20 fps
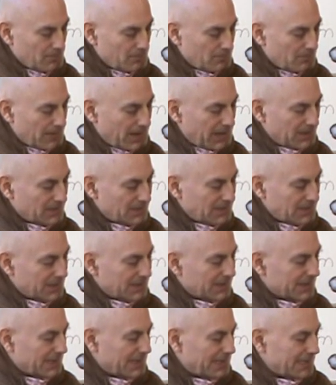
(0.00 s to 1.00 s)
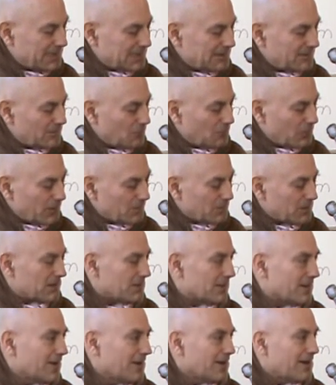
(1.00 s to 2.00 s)
by the enlightened
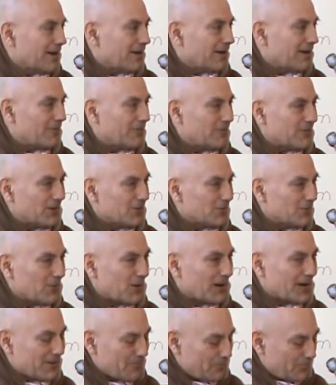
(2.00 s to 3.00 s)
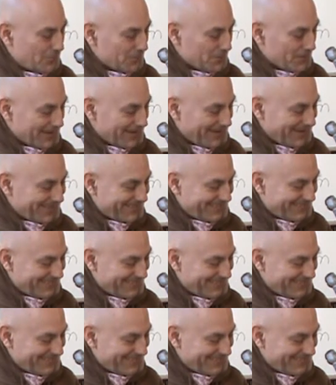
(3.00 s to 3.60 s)
women of Dwarkapuri.